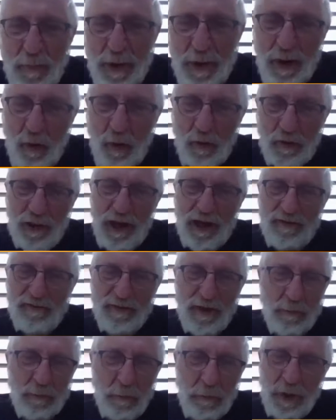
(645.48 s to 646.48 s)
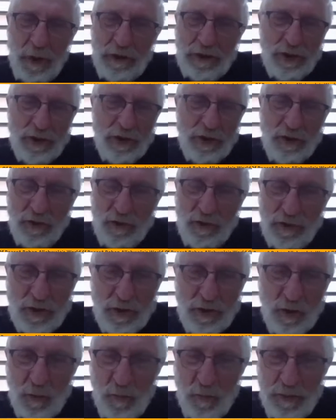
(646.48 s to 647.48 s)
my whole life, I'm much too
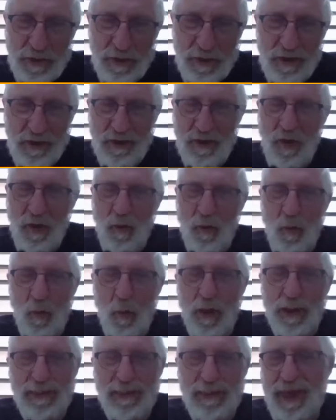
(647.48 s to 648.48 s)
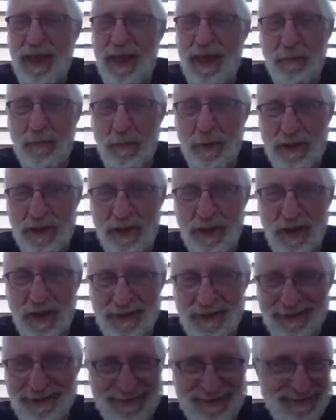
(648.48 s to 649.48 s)
stupid to know what can't be done.
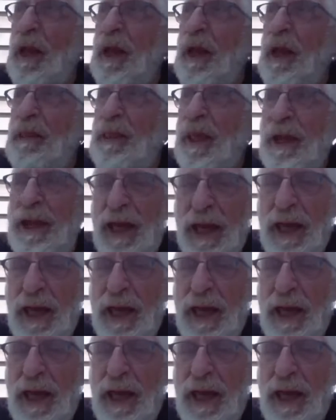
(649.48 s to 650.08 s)
Then